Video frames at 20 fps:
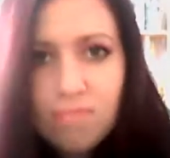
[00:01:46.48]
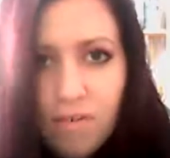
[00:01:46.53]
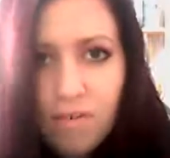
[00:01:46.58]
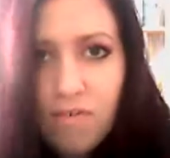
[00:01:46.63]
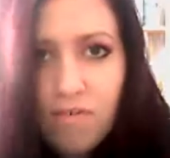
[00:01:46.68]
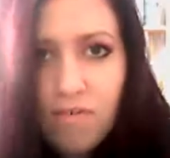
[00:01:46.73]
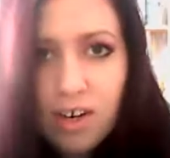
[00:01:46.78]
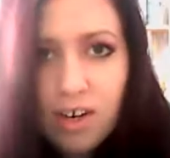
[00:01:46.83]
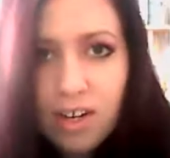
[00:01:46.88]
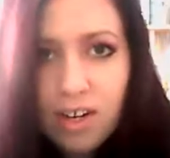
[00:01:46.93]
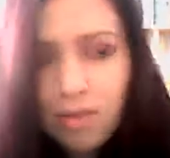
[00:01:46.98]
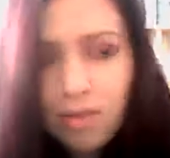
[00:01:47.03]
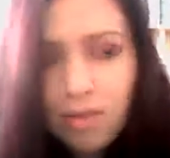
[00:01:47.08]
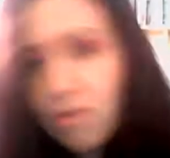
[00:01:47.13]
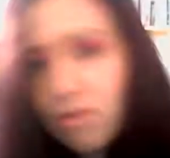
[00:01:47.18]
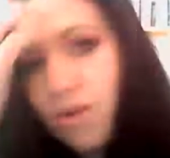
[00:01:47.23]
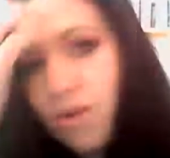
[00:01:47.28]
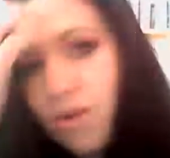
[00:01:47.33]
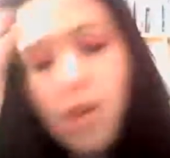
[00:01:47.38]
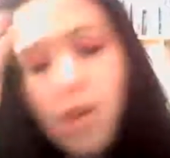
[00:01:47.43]
funny little
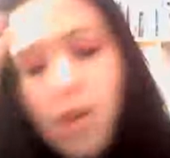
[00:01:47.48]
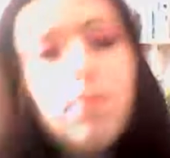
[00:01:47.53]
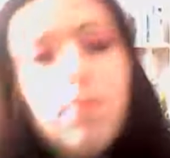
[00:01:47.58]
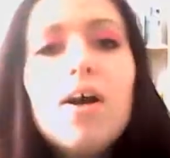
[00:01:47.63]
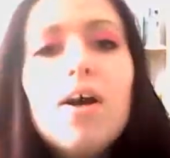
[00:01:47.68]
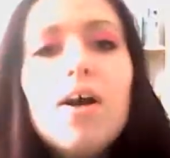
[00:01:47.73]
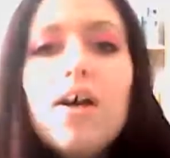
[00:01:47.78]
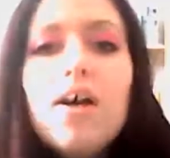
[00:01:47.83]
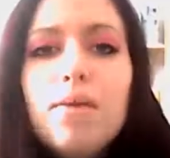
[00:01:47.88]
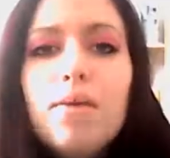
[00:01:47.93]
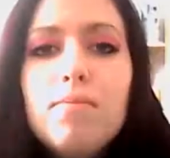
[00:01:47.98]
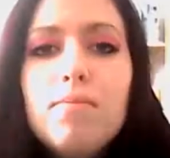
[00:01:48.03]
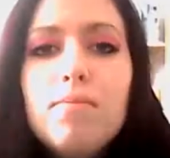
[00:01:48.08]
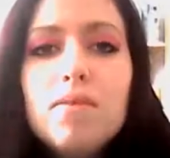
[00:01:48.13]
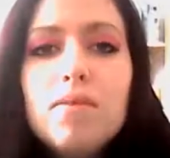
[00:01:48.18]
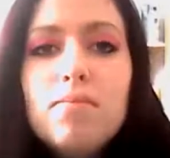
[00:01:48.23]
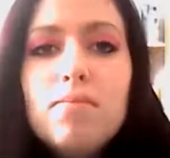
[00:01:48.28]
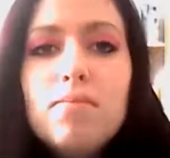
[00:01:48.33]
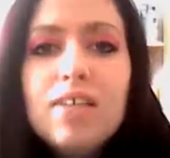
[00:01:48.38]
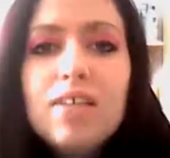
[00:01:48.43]
group,
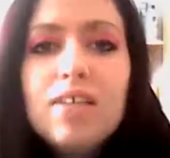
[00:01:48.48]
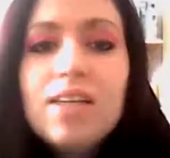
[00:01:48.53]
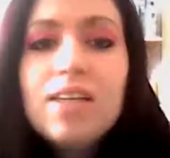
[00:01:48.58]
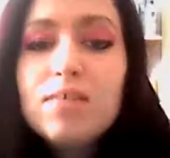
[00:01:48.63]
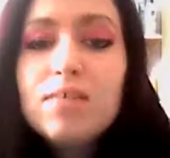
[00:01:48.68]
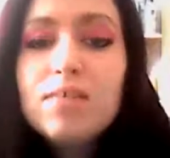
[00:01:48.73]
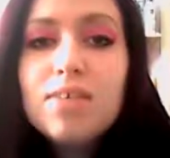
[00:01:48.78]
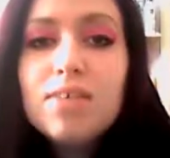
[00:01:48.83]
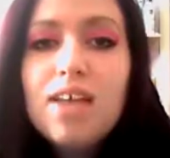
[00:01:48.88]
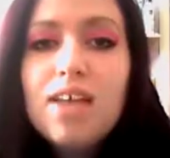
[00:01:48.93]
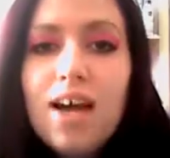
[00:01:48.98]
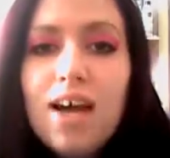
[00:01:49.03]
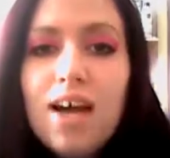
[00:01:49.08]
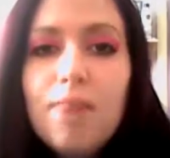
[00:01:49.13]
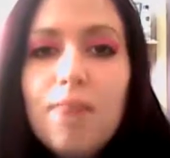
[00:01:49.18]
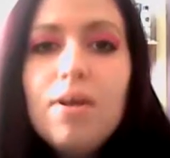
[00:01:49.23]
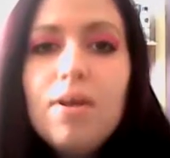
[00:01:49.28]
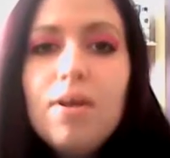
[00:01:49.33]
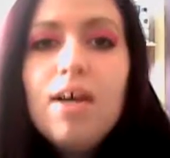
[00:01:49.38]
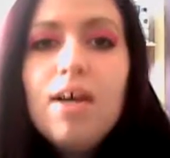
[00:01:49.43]
um, Mercedes
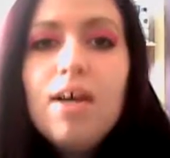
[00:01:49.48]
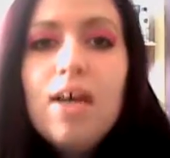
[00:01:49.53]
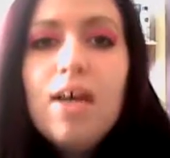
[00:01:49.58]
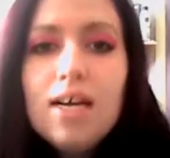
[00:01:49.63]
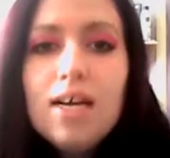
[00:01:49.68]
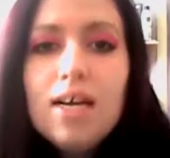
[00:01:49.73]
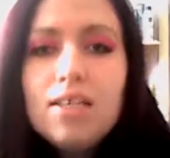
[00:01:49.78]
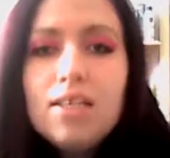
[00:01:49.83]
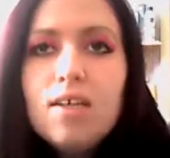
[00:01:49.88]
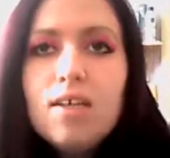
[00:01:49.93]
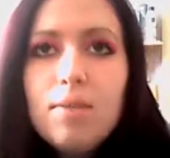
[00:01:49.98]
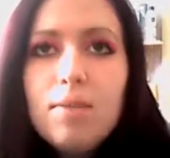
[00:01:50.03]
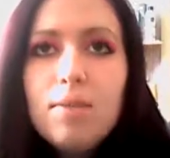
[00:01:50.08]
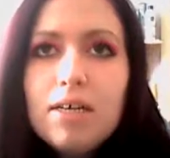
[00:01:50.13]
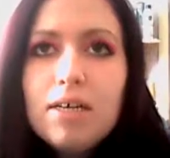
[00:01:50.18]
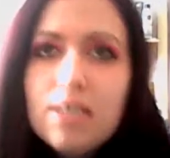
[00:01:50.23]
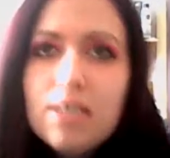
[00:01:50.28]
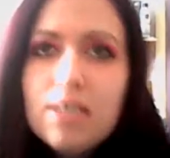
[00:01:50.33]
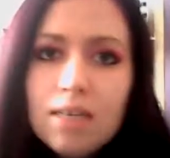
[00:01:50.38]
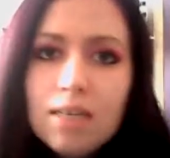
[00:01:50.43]
McNabb. It's uh,
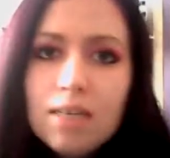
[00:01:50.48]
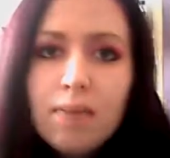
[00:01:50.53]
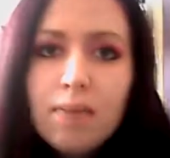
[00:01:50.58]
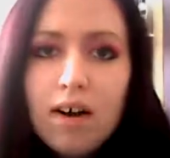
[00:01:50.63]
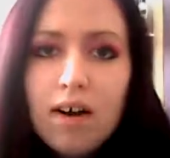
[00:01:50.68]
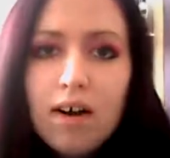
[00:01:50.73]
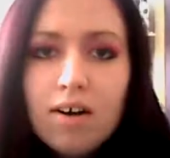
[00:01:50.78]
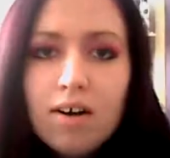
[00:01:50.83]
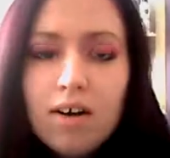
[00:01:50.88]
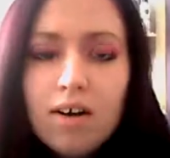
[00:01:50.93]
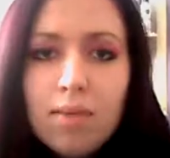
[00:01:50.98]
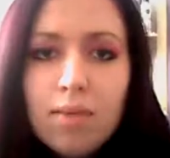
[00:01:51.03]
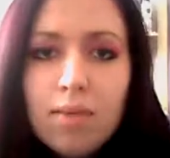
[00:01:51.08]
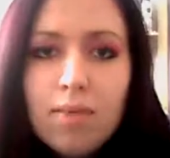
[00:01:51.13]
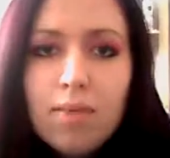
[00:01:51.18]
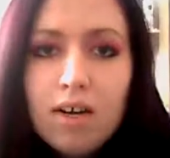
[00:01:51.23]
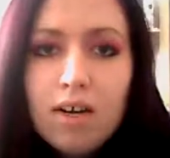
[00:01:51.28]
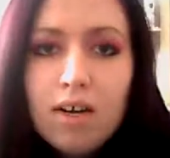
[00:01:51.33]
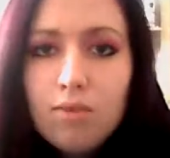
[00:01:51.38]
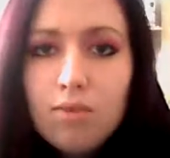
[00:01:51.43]
basically about
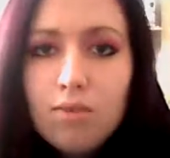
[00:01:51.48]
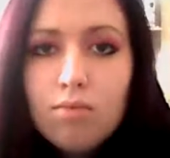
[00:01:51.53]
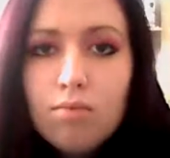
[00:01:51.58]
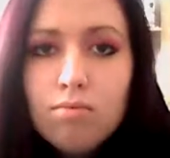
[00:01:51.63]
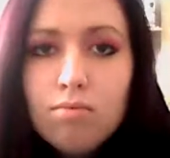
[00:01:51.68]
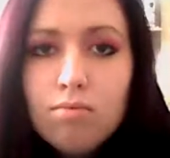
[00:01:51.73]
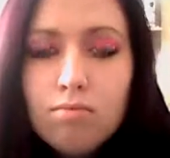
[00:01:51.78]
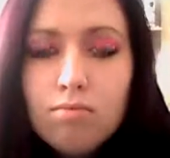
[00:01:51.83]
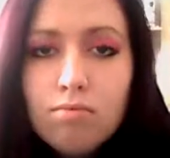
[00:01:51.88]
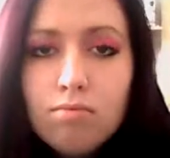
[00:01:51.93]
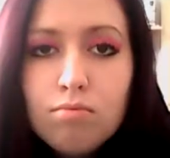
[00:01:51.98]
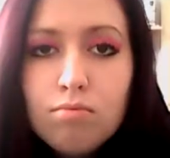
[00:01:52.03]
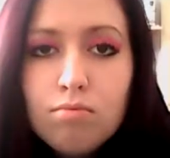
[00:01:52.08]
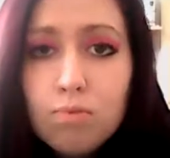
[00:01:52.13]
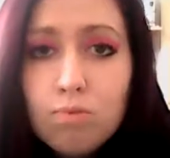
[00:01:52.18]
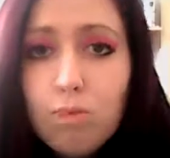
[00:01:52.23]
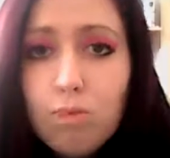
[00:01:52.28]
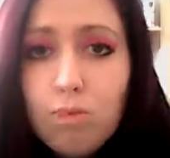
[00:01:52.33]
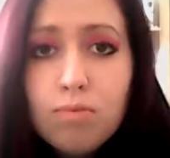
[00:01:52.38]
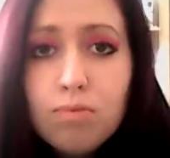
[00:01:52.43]
um, a little
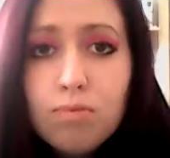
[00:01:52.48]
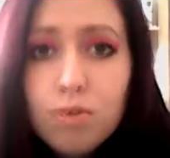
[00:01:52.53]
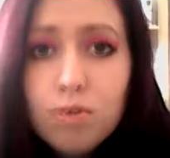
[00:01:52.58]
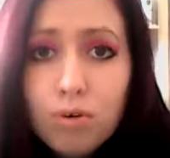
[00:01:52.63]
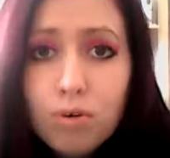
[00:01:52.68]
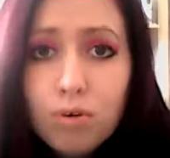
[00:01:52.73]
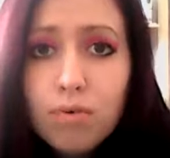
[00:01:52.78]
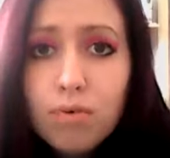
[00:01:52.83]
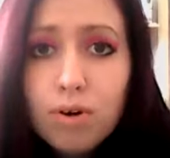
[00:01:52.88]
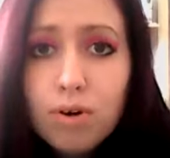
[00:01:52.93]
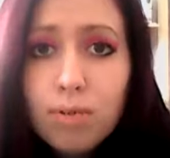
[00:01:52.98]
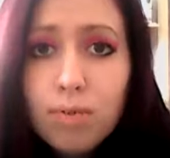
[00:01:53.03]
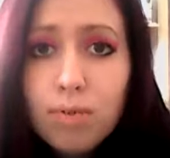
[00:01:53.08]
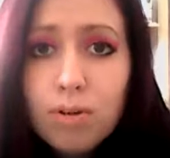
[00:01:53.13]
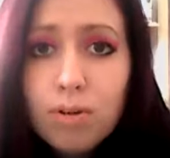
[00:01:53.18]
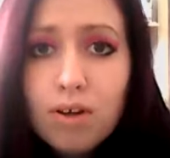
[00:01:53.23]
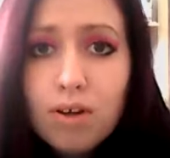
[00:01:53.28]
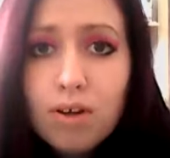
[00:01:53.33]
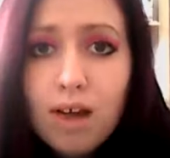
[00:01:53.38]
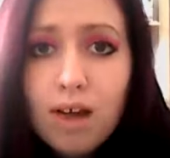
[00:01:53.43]
swamp tour group
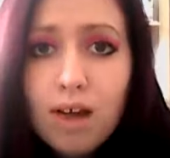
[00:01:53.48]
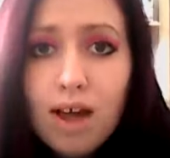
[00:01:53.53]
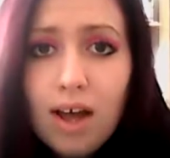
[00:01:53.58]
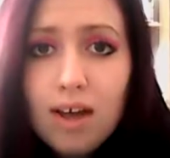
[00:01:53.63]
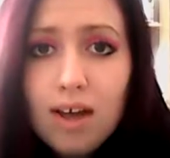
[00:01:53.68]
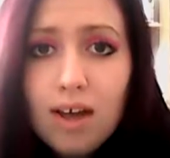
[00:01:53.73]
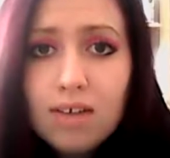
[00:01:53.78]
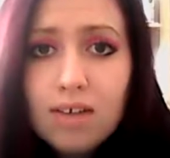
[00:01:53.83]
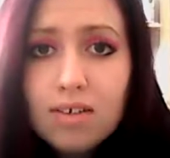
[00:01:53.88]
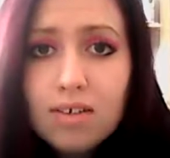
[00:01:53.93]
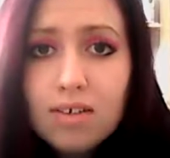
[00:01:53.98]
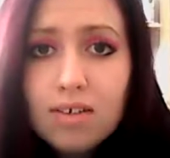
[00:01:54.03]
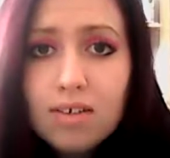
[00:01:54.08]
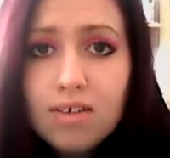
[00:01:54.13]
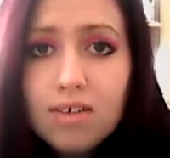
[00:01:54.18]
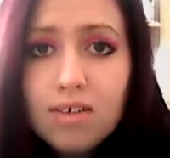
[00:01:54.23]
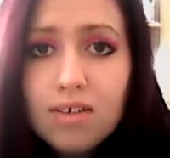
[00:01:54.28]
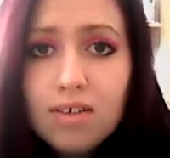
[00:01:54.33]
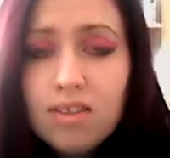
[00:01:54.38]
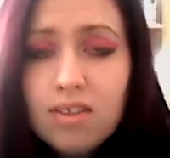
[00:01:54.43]
and
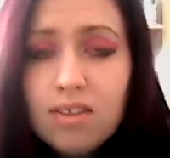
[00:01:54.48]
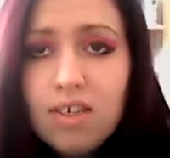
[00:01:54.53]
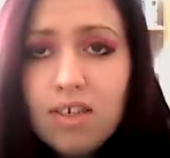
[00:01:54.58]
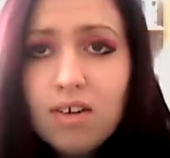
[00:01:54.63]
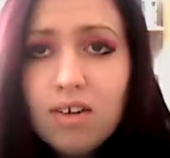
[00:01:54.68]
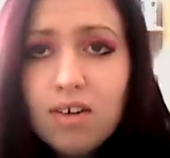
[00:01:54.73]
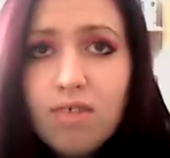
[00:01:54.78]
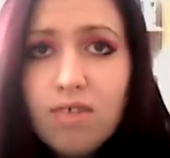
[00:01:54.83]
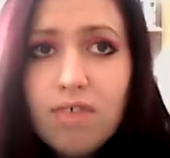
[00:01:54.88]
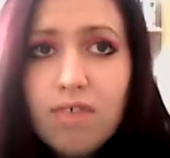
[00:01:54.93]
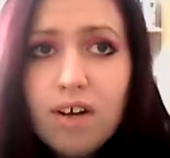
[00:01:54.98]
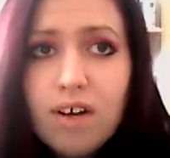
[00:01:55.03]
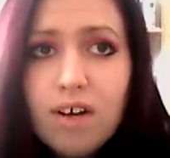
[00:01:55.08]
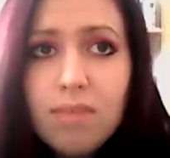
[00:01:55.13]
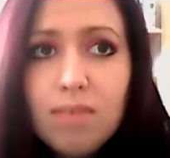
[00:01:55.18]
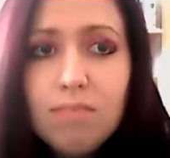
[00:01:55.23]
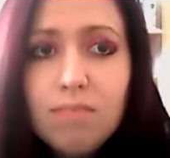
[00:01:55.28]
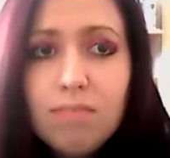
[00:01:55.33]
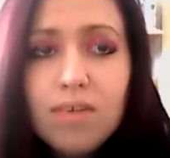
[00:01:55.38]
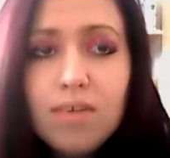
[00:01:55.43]
consisting of,
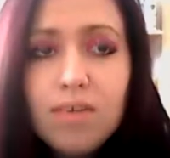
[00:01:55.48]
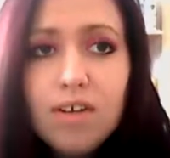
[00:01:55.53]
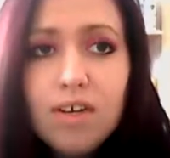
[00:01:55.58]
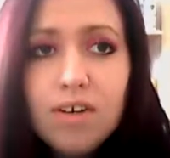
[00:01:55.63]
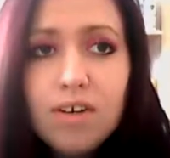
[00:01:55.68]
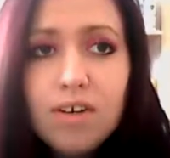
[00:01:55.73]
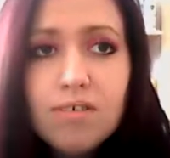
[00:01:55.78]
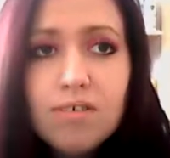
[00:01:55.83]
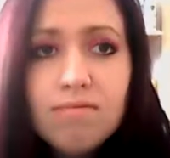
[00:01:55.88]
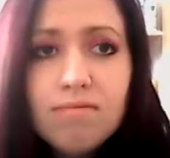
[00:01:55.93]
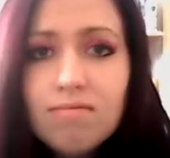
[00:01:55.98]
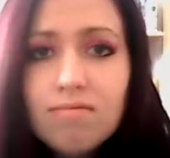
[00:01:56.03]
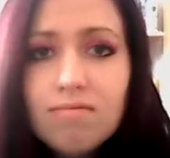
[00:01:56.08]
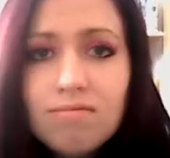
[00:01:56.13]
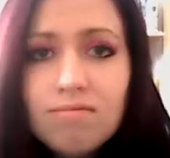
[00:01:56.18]
um, you know,